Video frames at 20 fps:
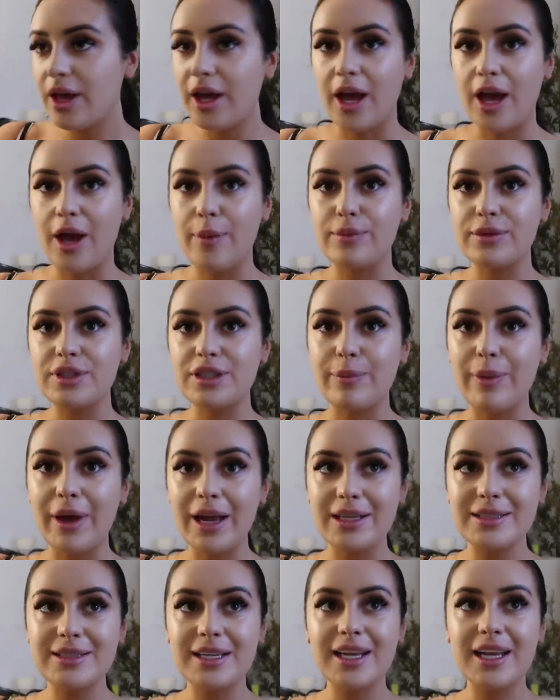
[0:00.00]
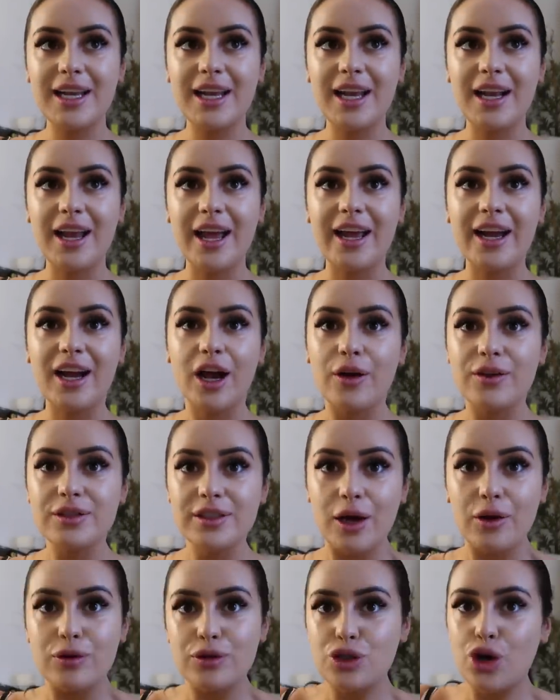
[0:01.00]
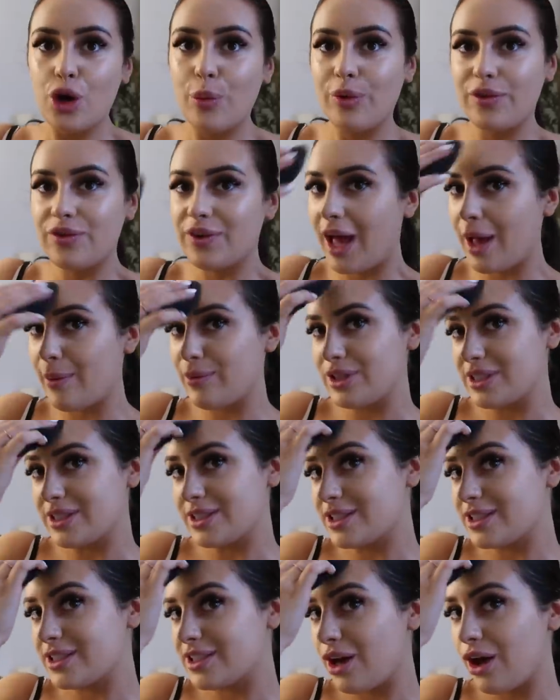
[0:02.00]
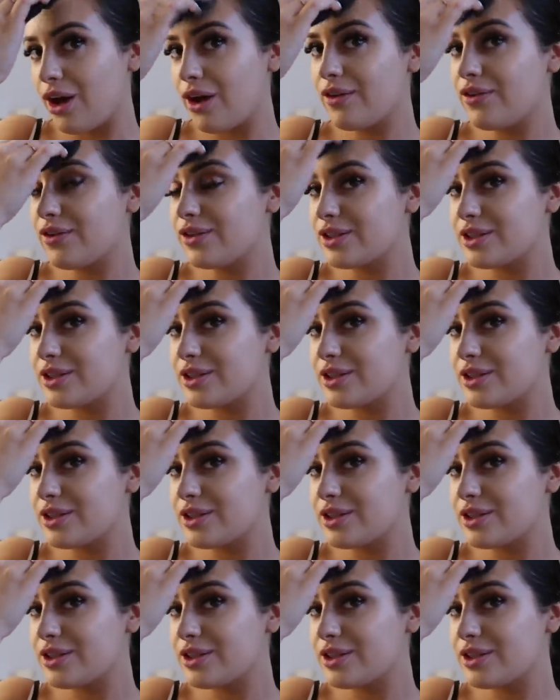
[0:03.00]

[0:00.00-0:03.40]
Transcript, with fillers: um, to basically like it goes like on top of cameras and stuff